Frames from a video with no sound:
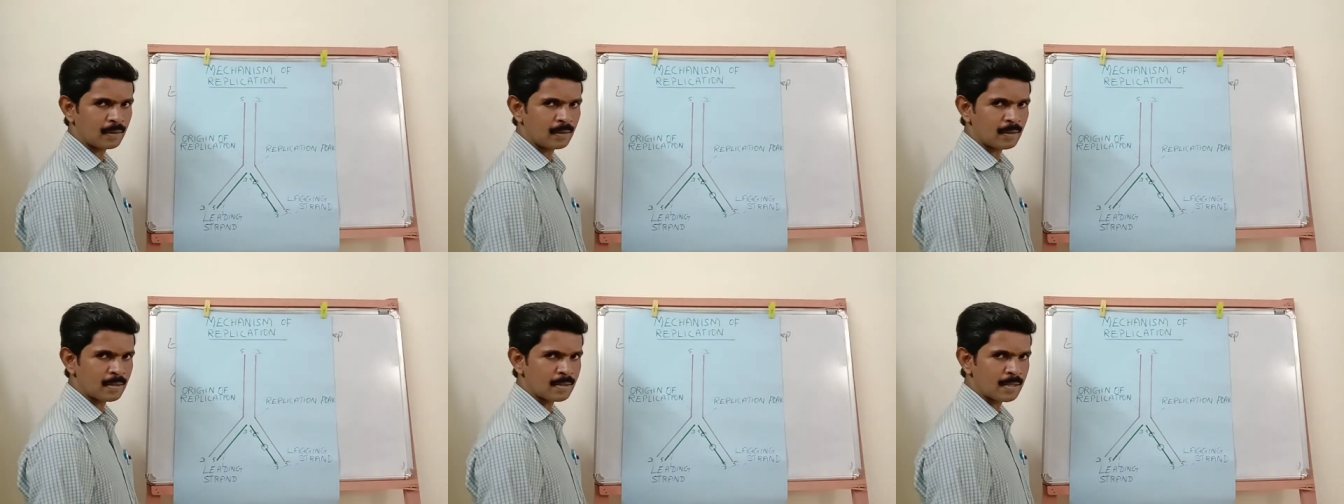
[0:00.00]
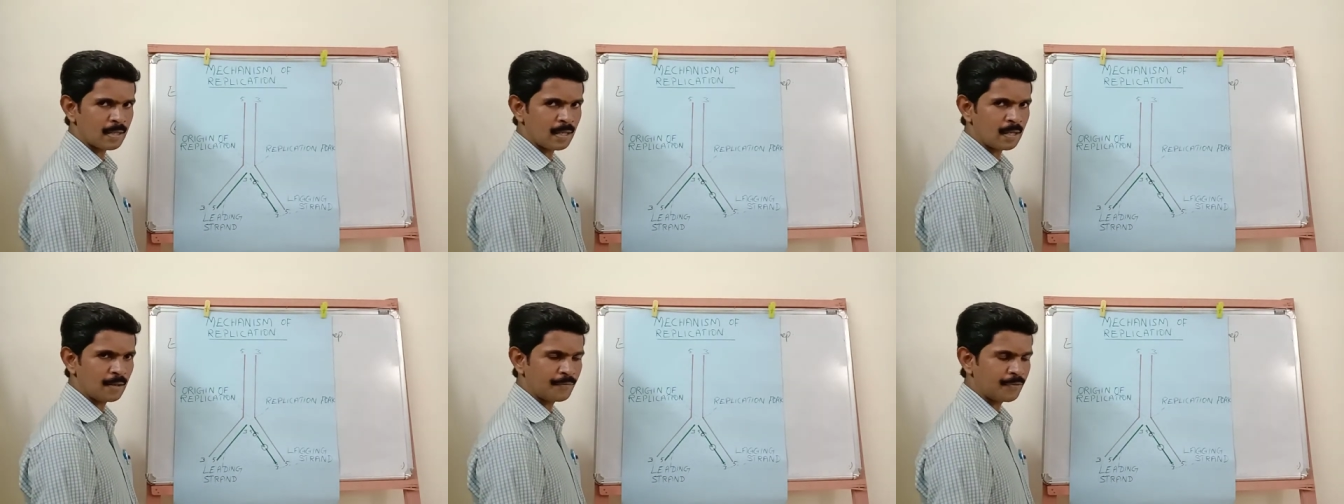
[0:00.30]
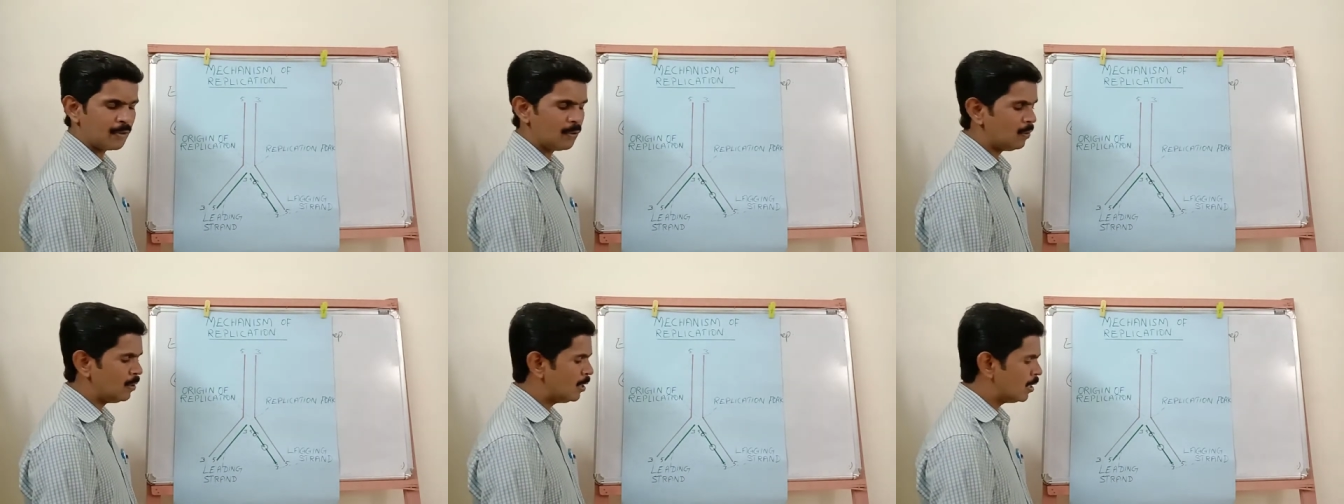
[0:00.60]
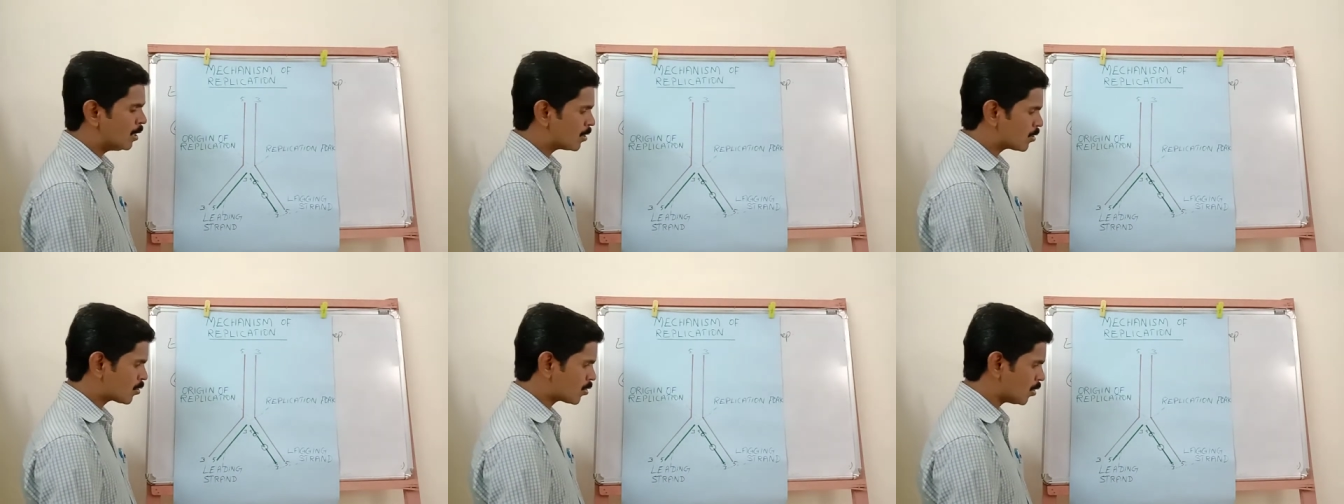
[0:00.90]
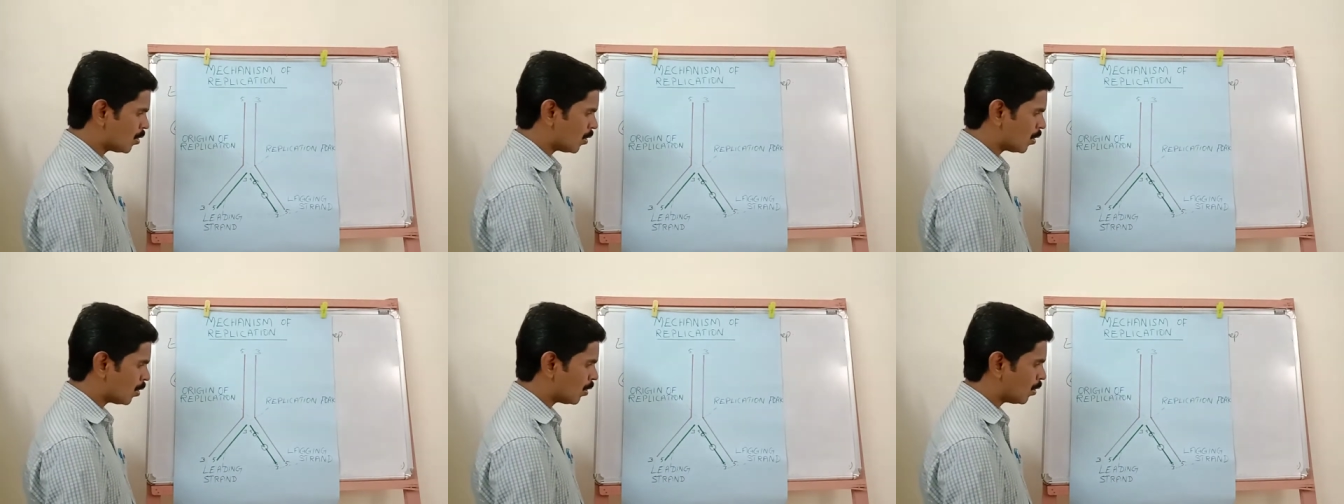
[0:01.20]
Understand a few?
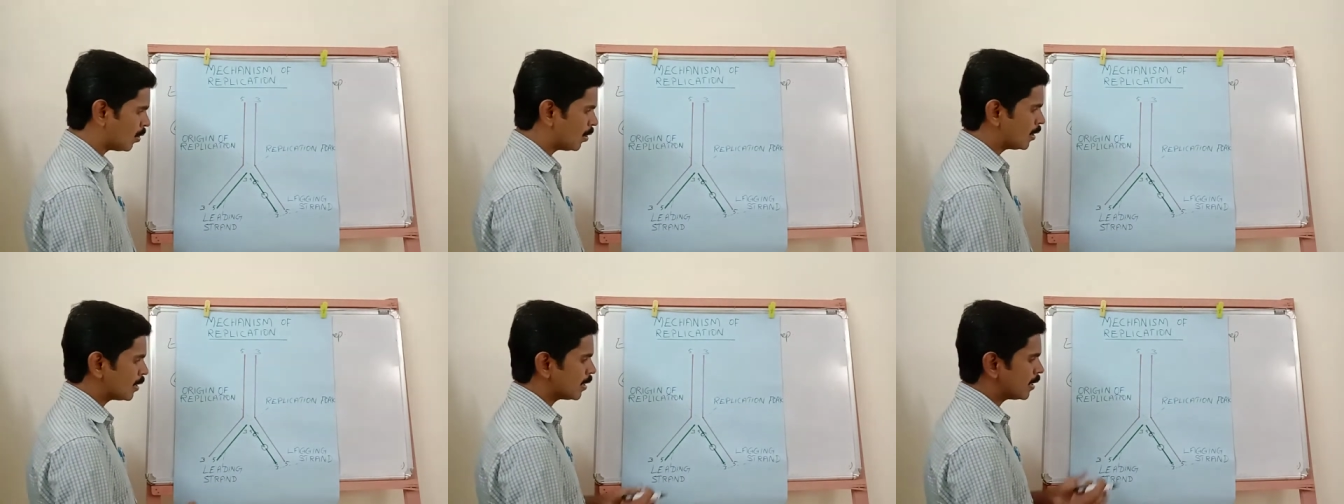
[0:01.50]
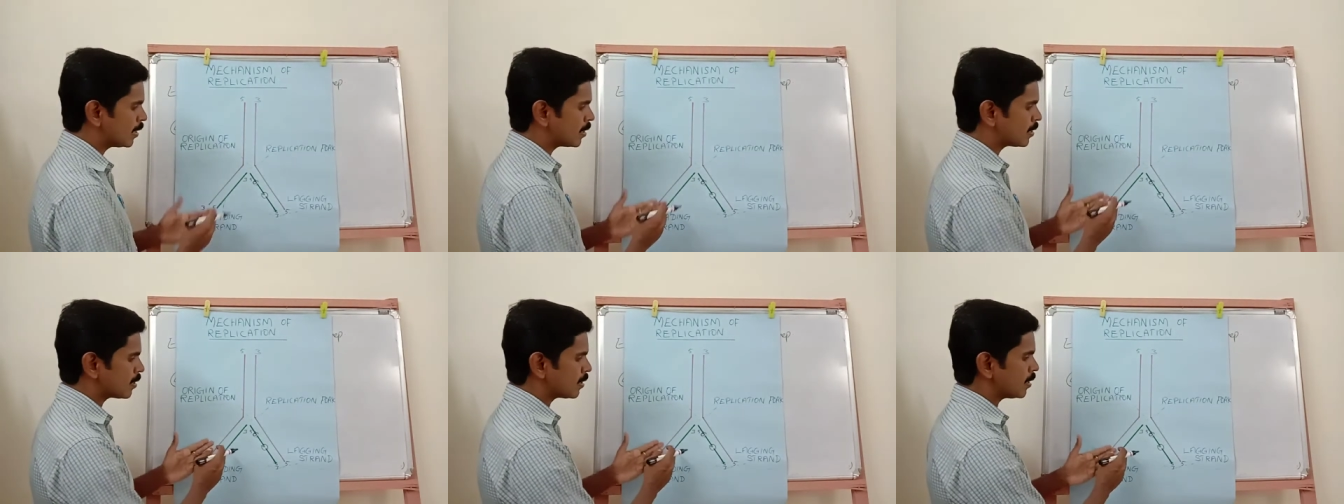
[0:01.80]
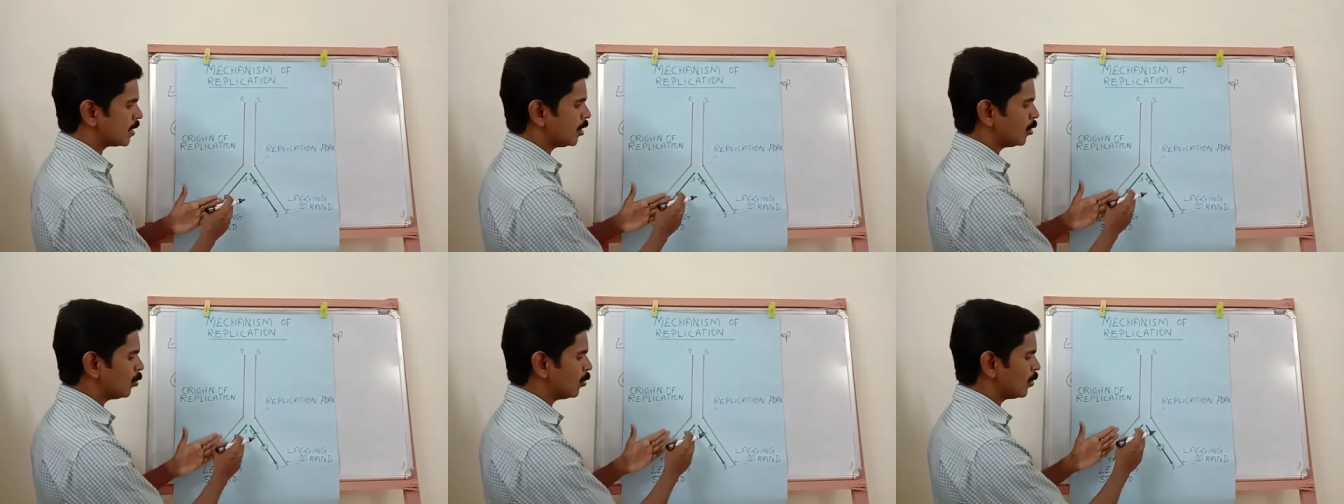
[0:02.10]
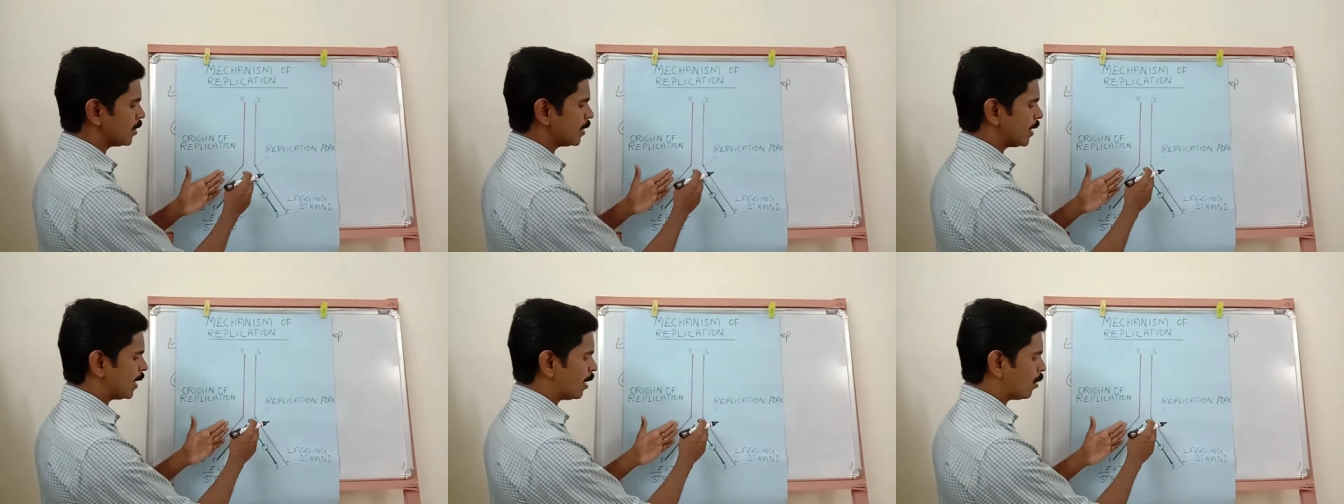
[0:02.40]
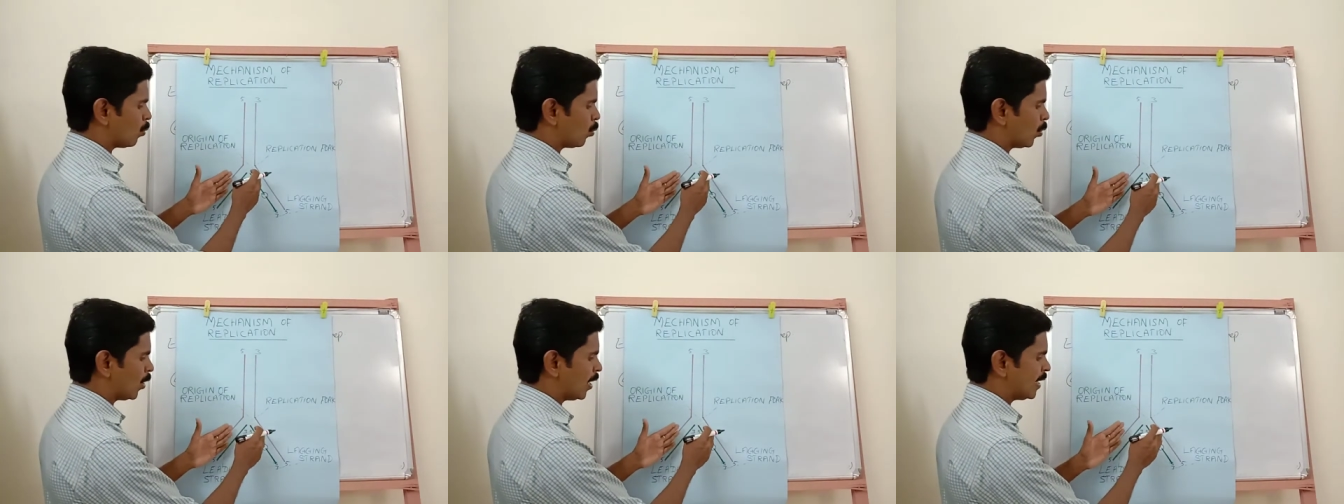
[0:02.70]
So it gives
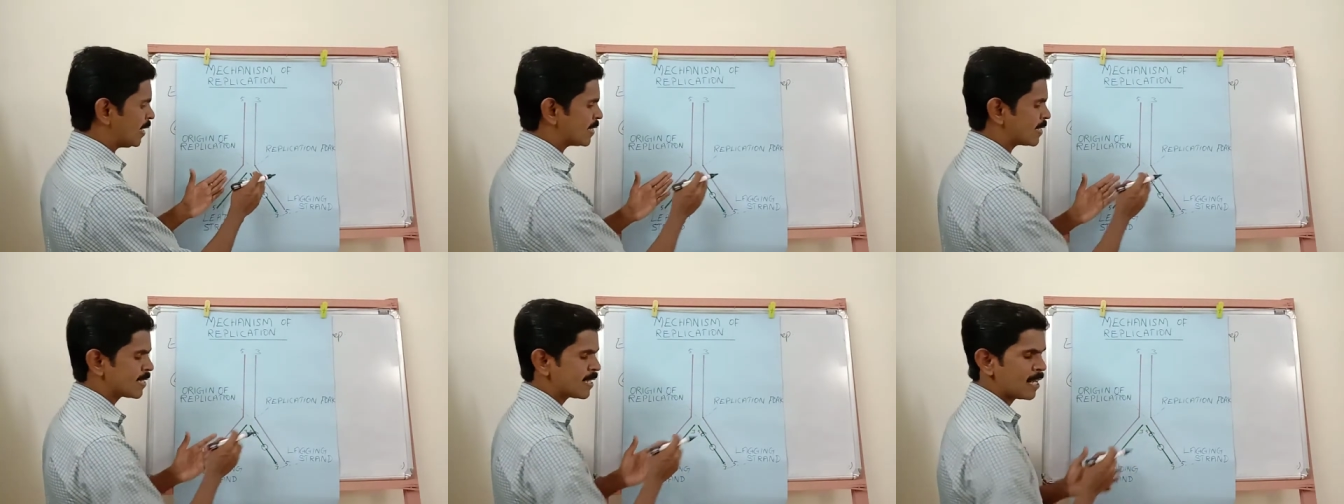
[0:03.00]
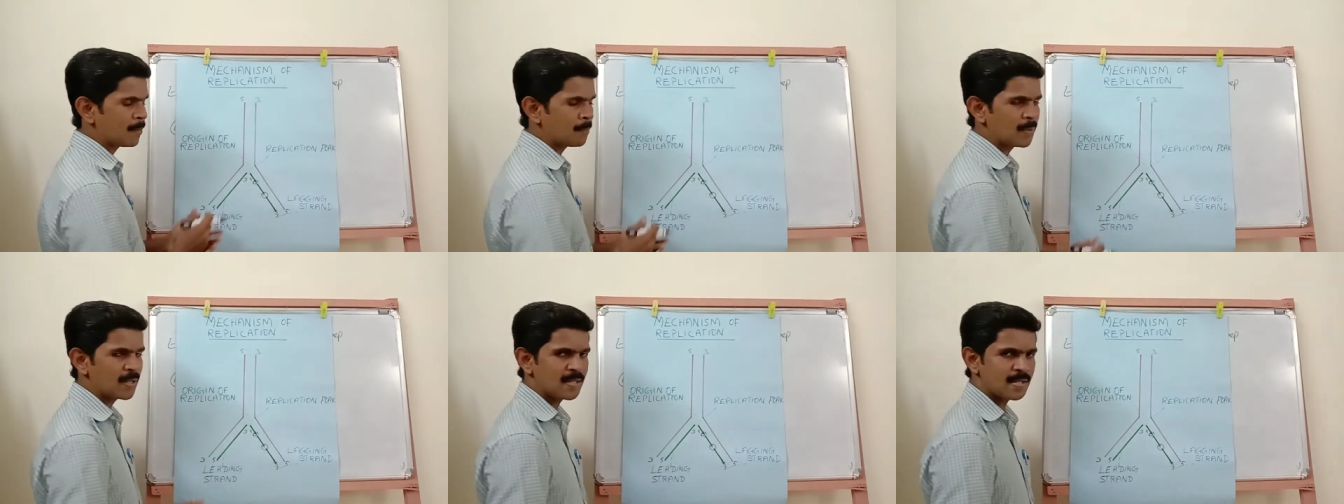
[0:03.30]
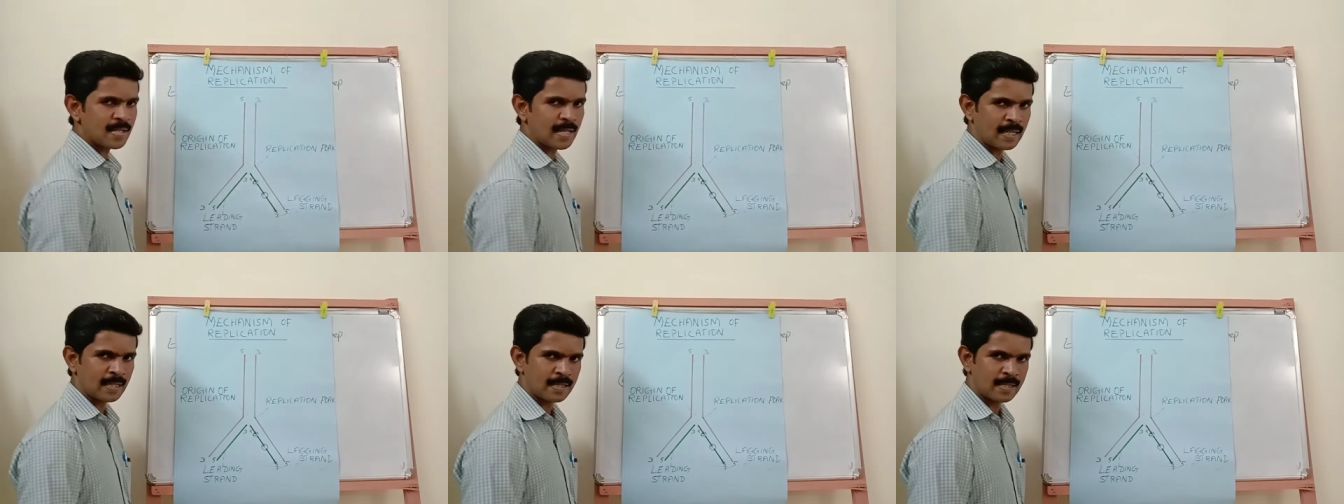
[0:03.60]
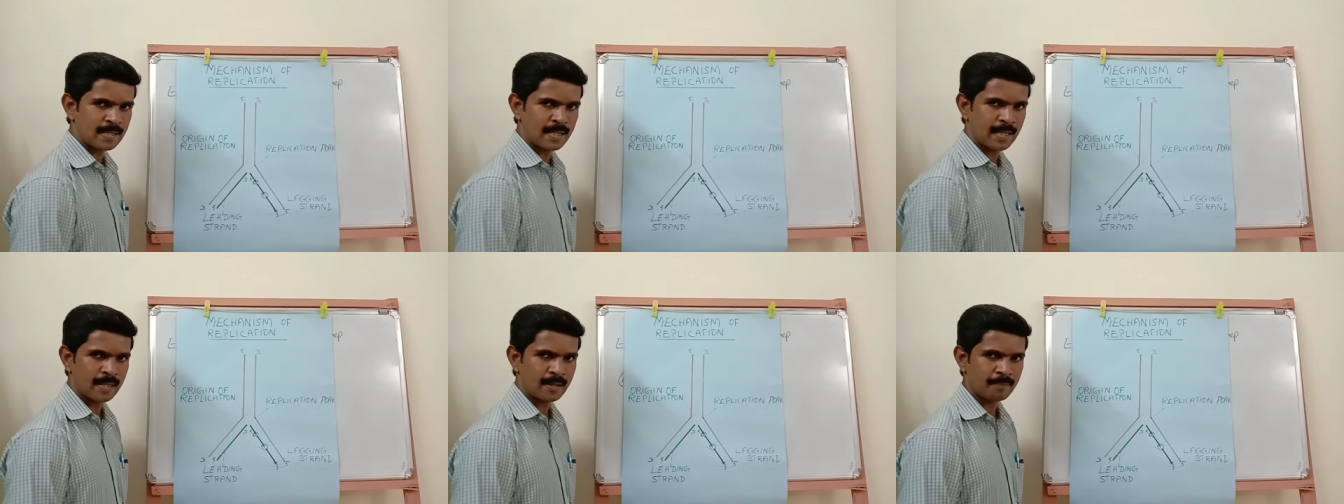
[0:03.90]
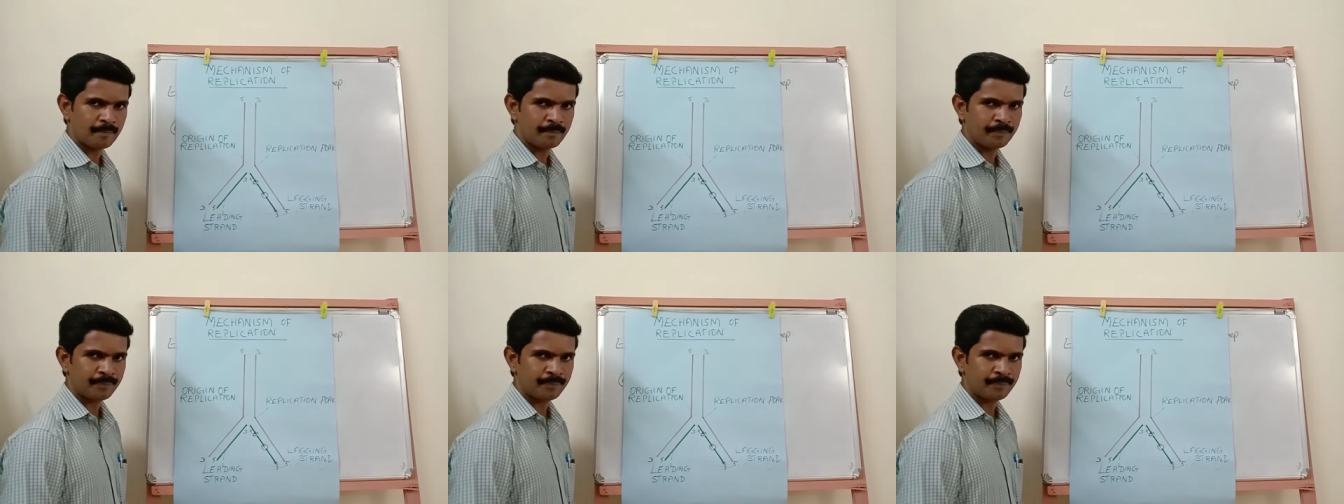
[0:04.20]
a Y-shaped structure.